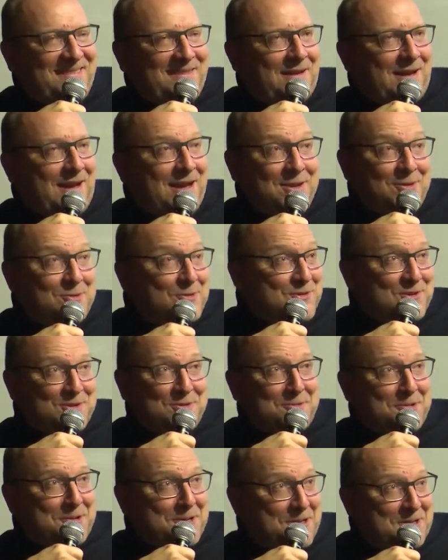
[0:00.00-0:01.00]
I use the
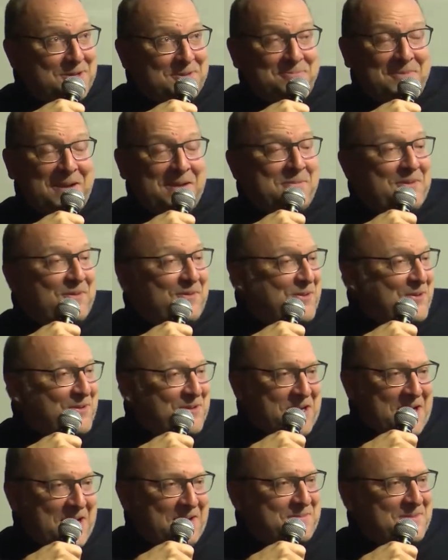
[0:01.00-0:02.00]
word maybe a few
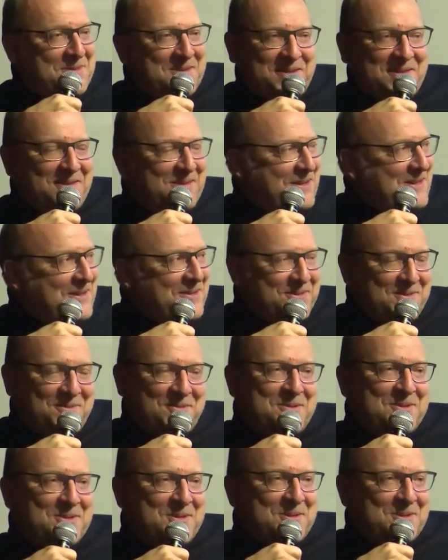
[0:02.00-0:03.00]
times in the
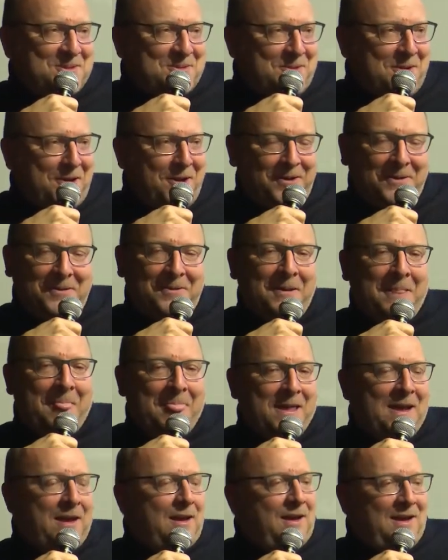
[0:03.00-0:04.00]
interviews and so on,
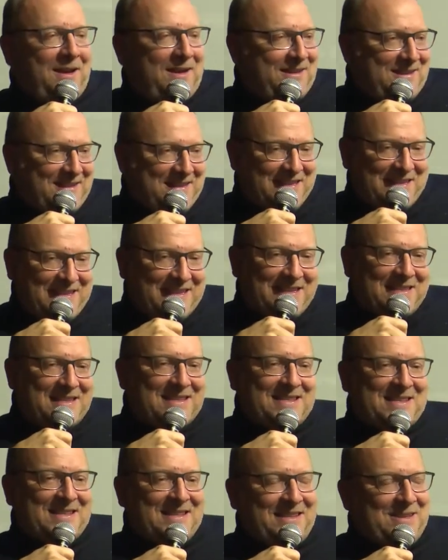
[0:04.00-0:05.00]
and
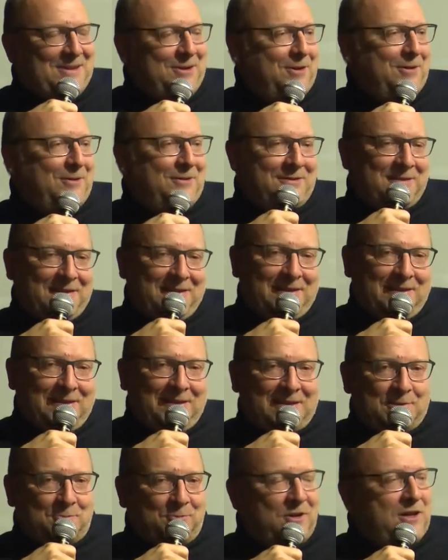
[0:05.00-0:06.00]
it's, you know,
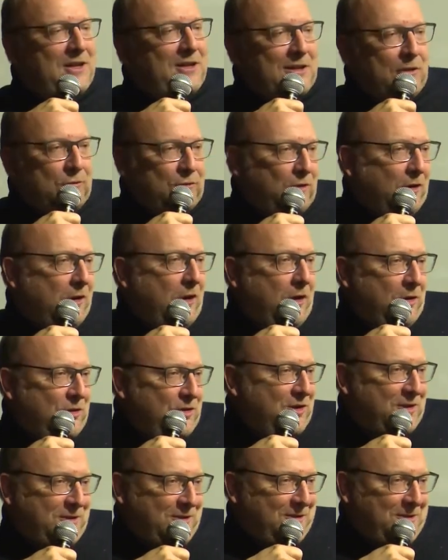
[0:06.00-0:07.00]
it's pretty
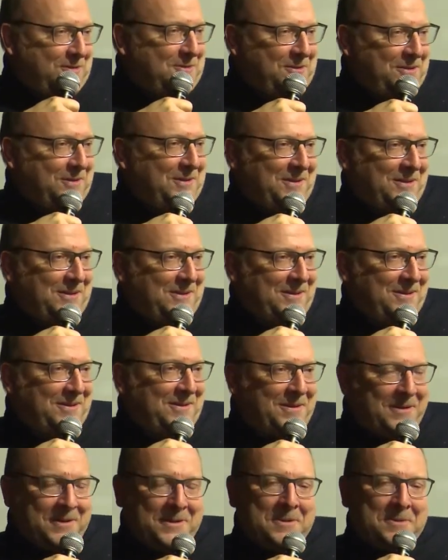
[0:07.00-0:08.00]
tautological,
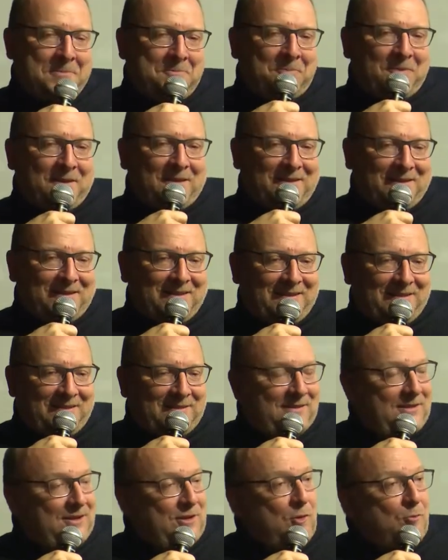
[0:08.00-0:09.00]

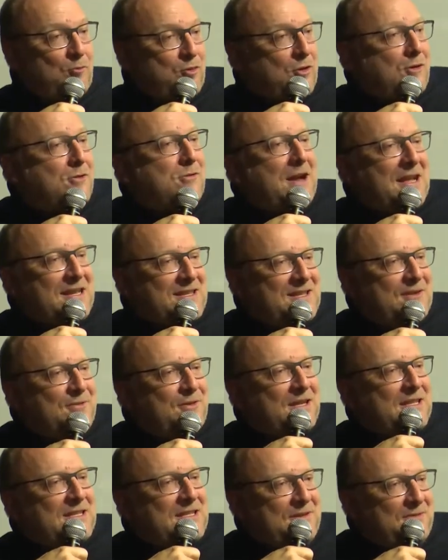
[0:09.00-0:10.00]
you know, progressive
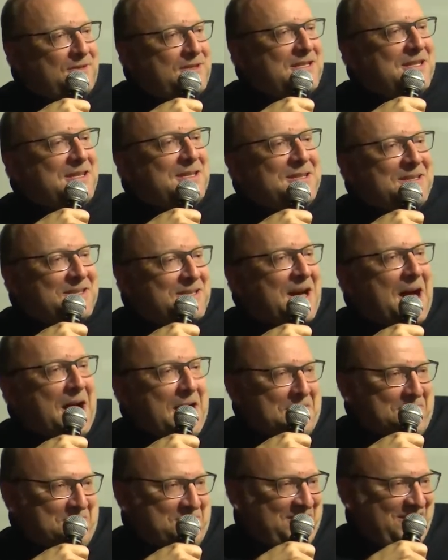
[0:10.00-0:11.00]
activity in
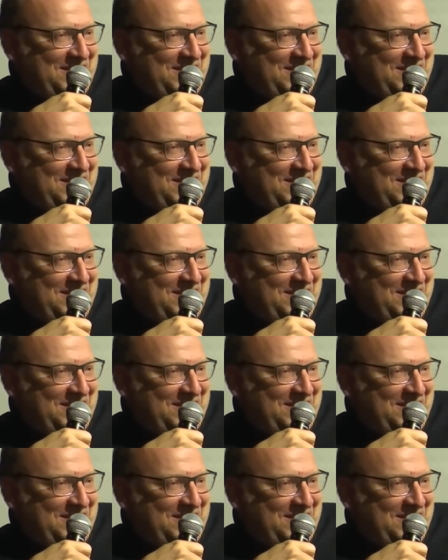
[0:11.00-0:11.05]
time.